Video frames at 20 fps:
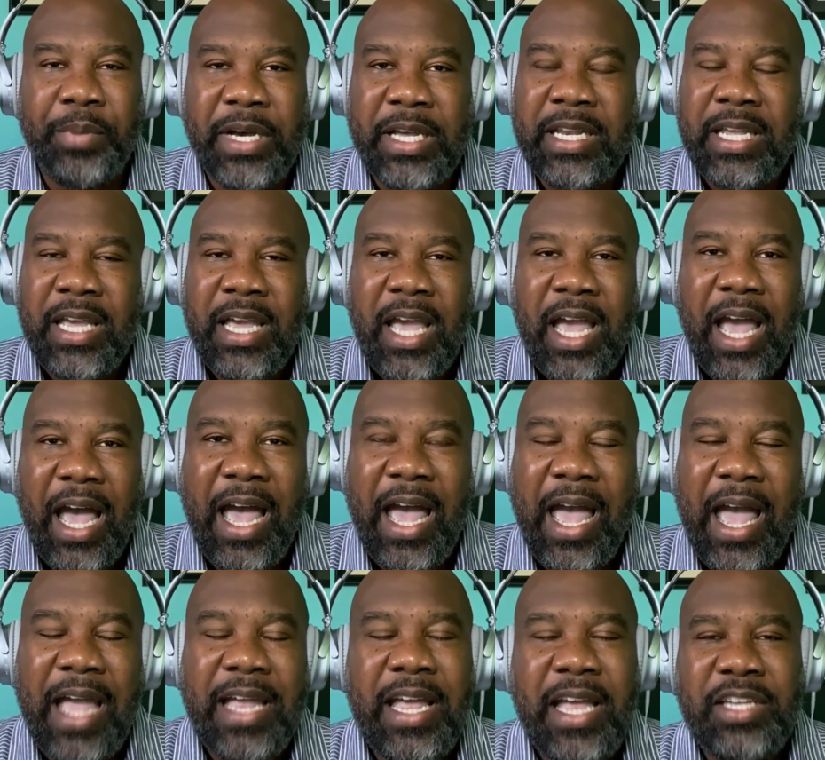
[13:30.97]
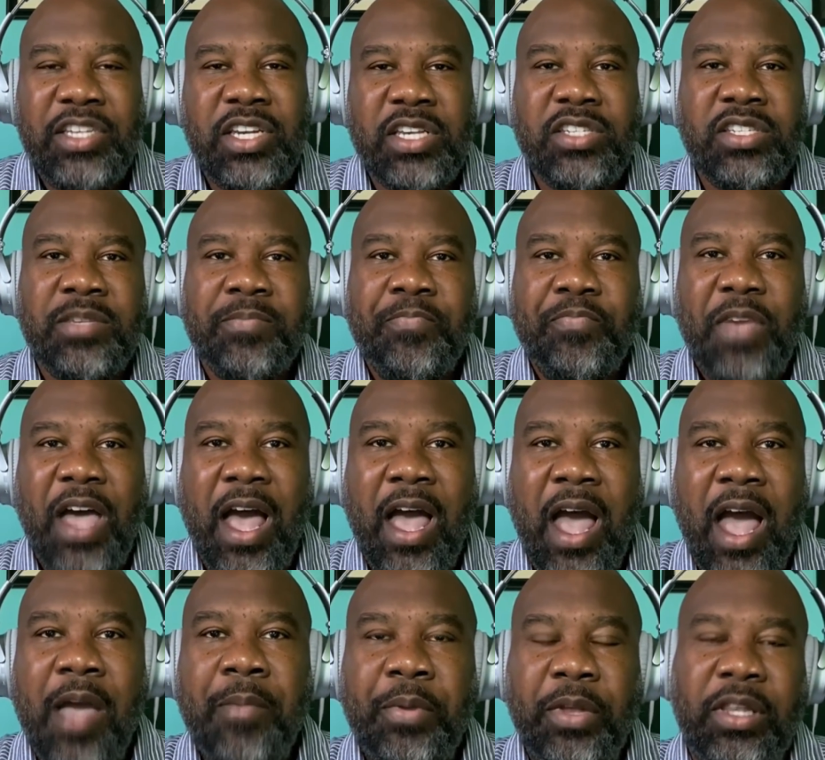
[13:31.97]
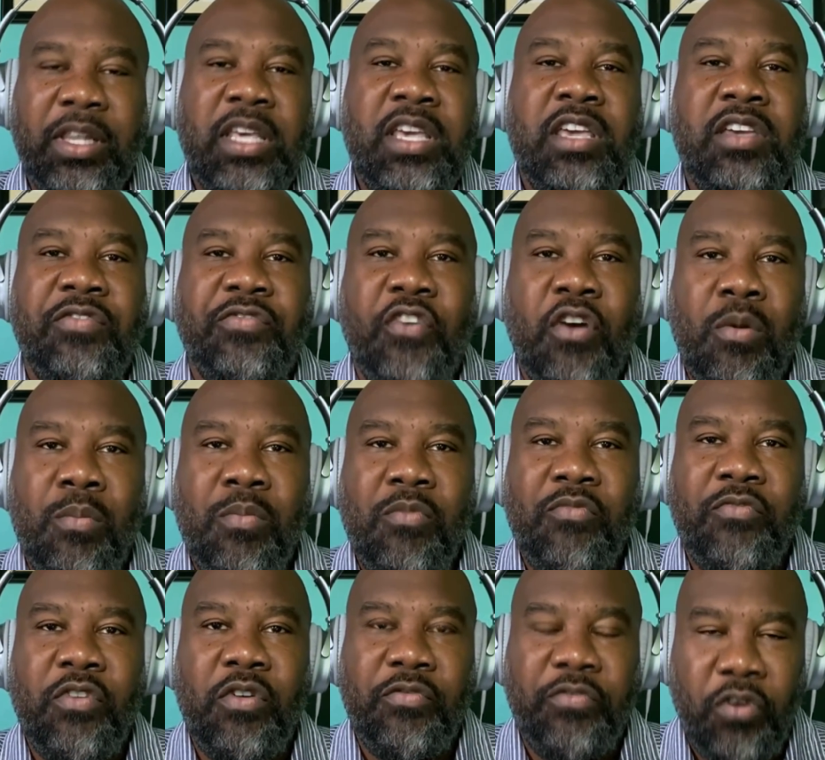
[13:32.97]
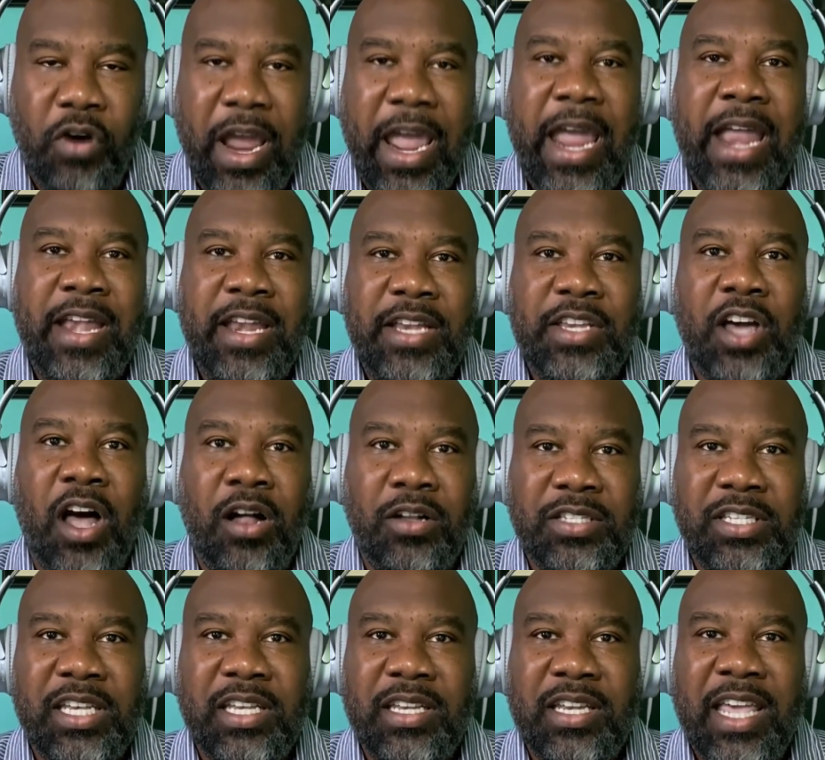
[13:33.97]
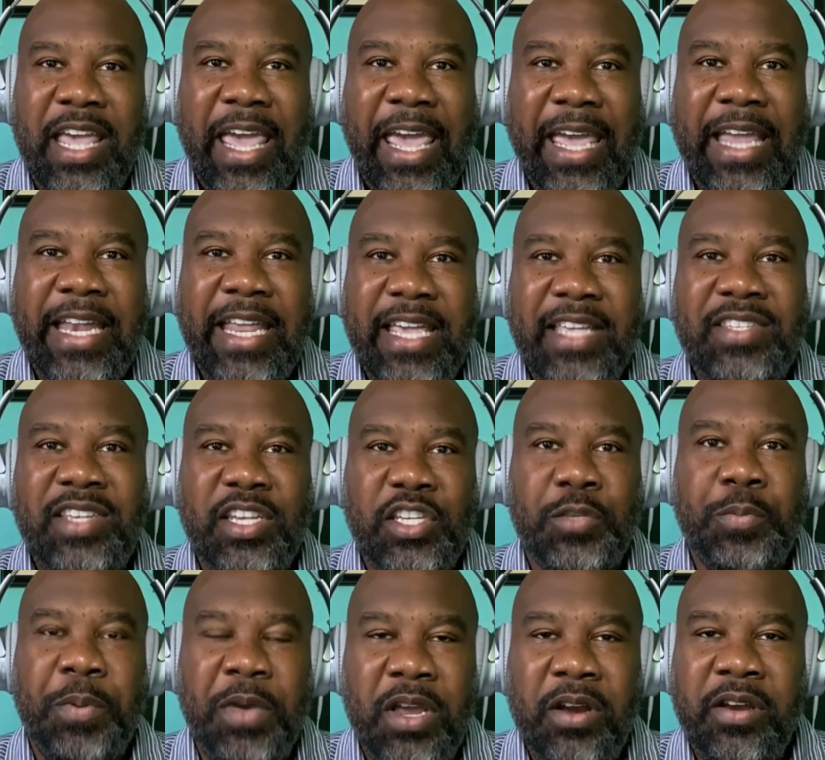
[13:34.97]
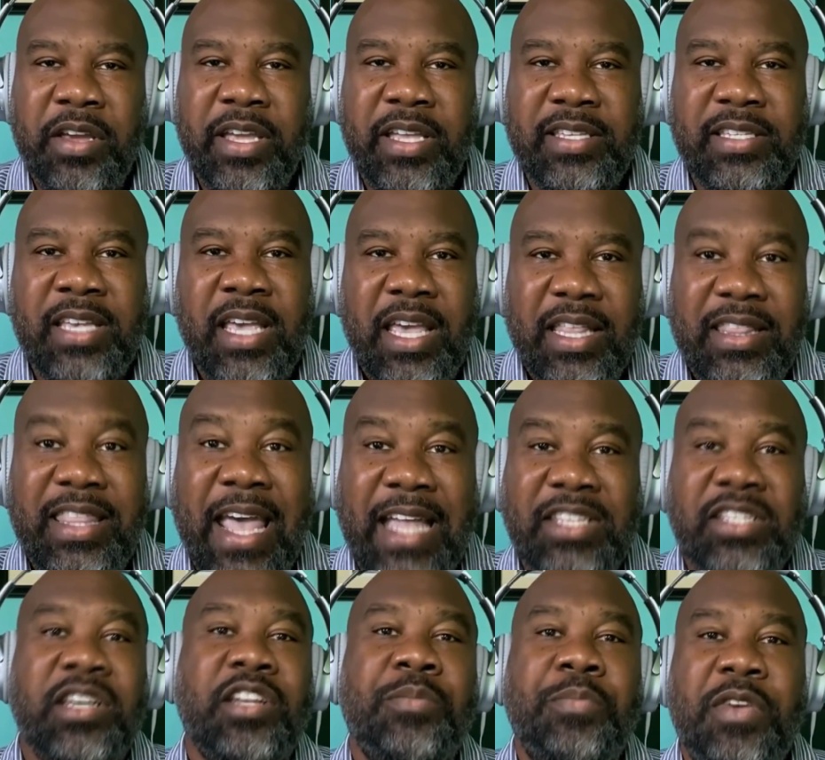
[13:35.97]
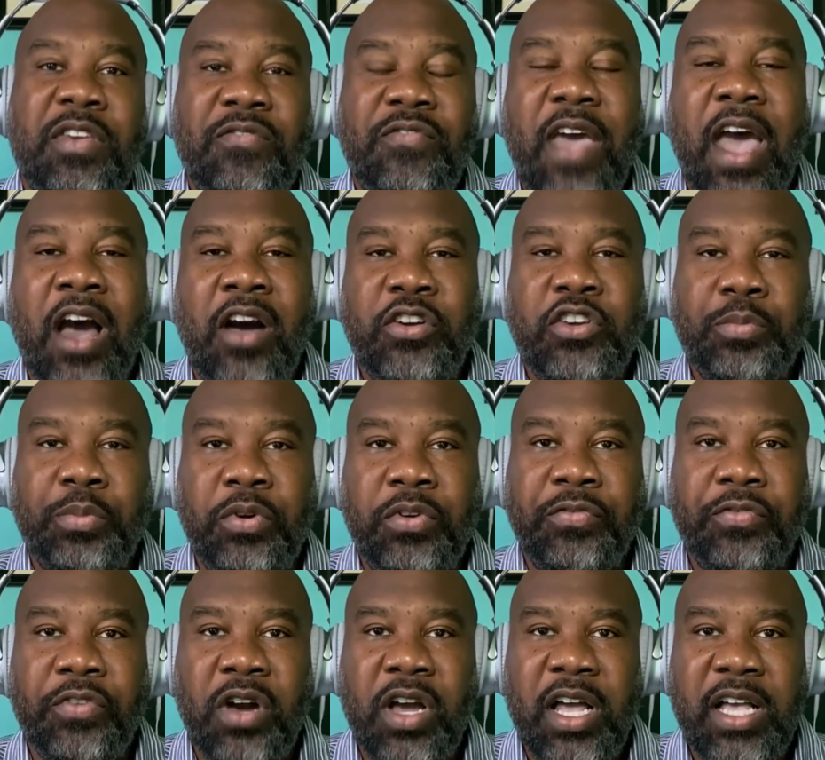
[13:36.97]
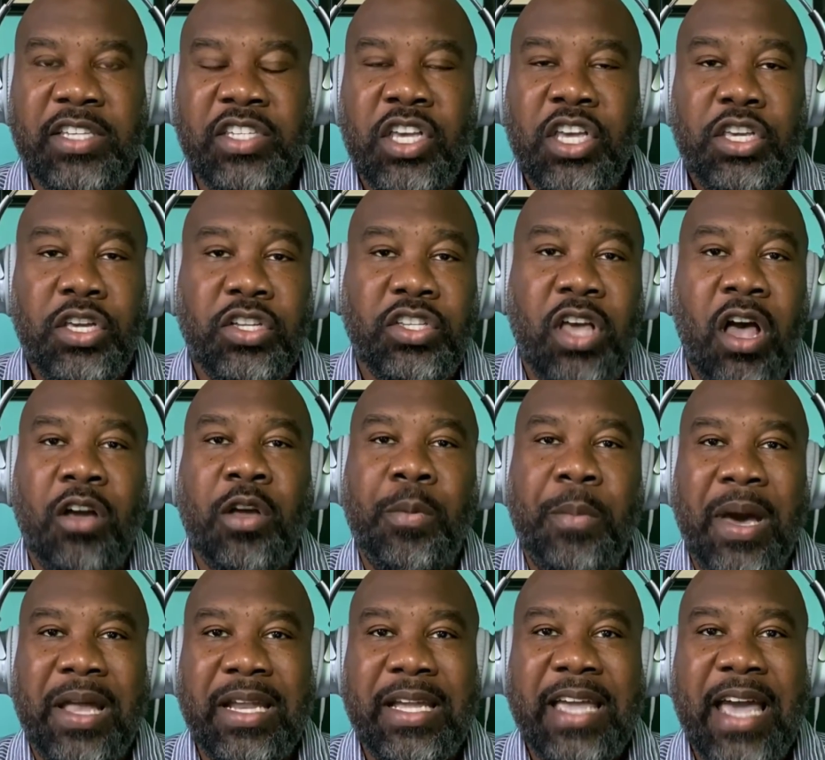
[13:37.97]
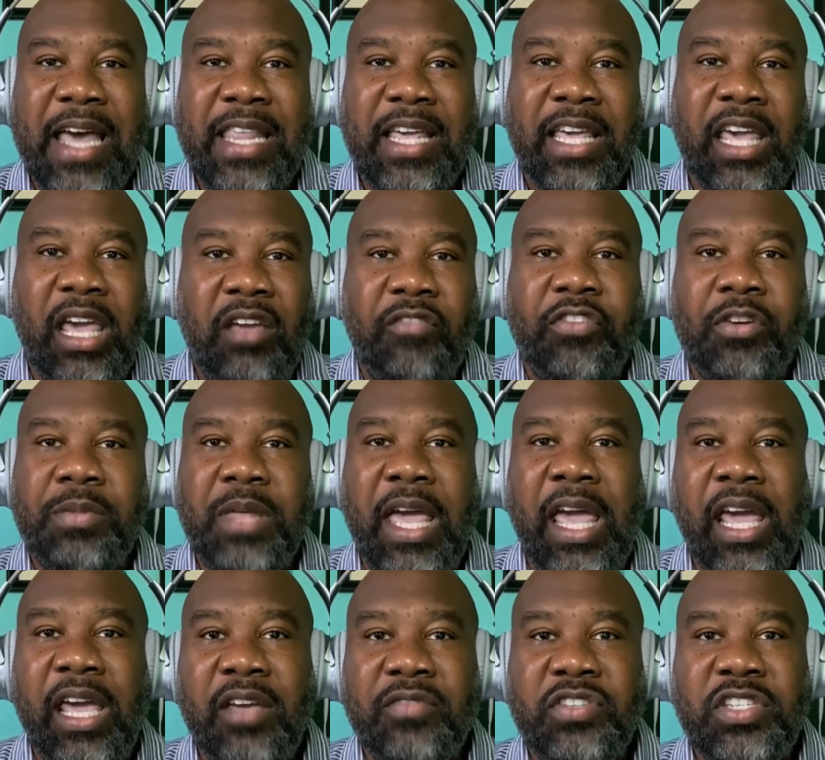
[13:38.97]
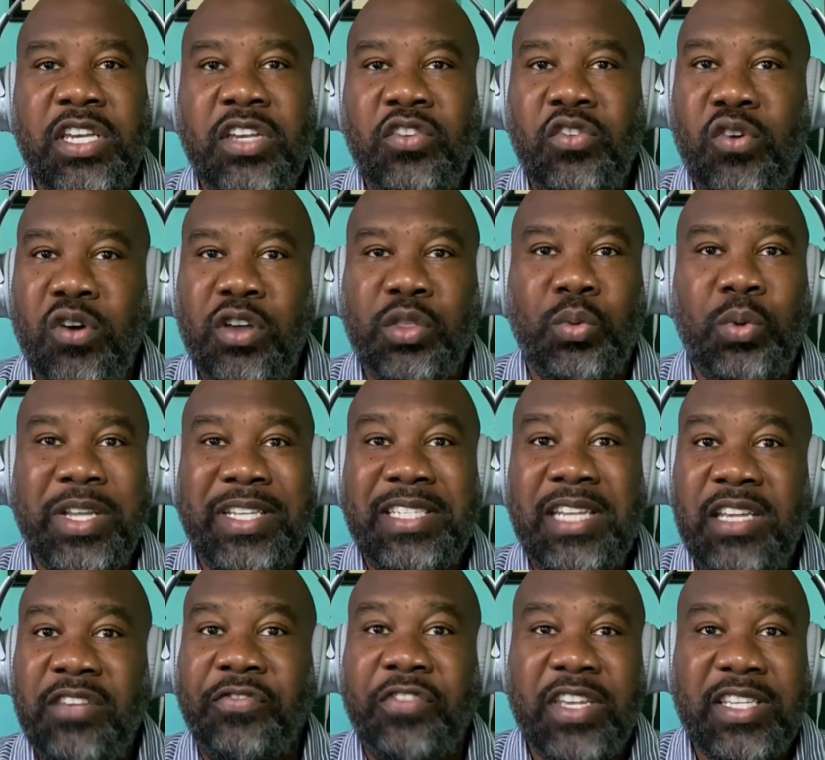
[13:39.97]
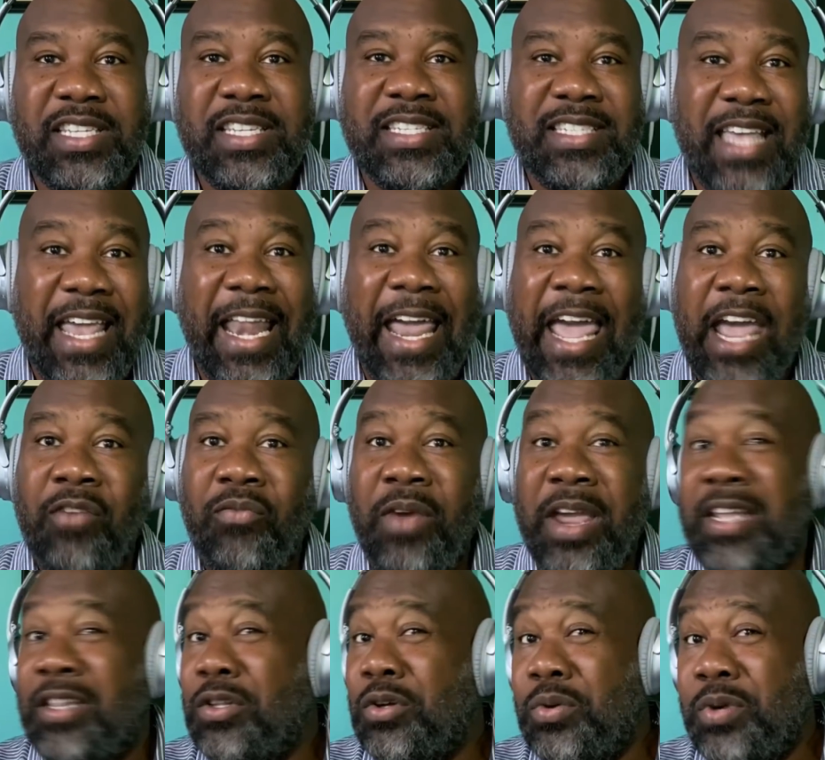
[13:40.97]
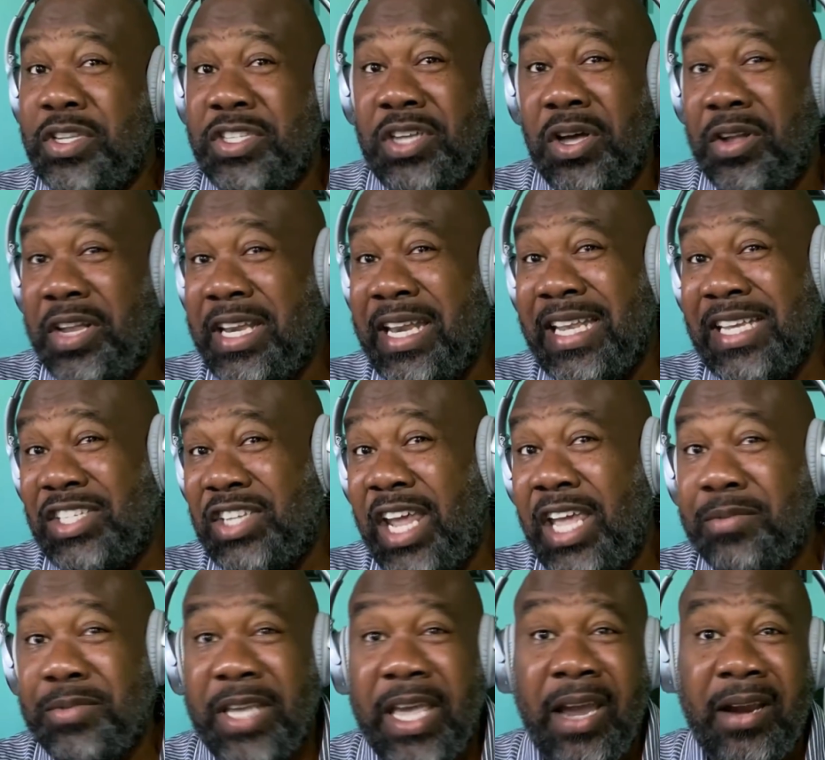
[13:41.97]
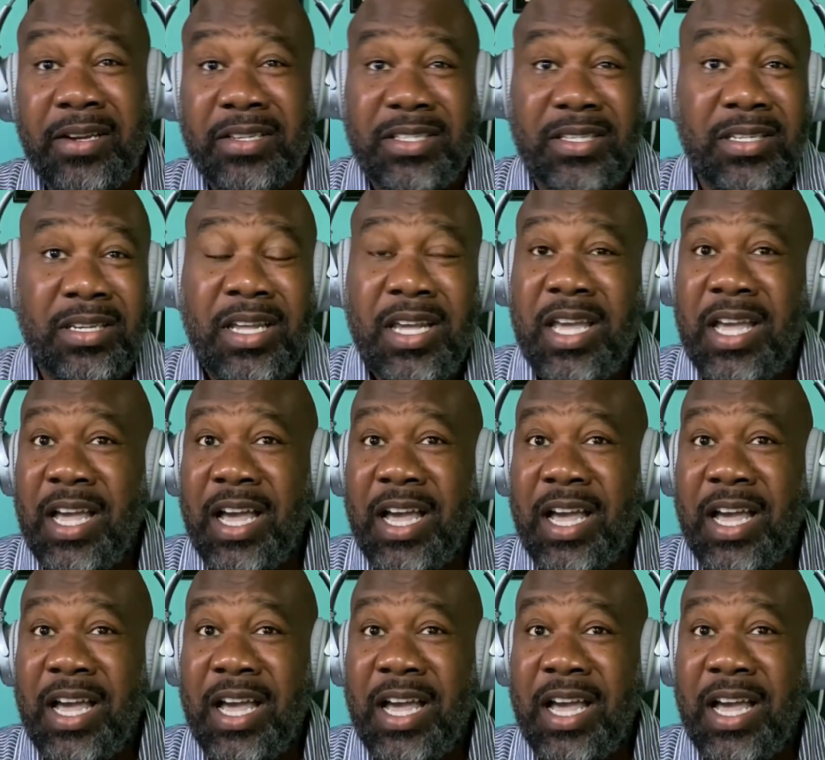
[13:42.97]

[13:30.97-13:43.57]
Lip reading: But I believe for Andy Dalton and his experience, that's going to be valuable for us. You're talking about a guy that came from the AFC North with defenses that had Ray Lewis on it and James Harrison.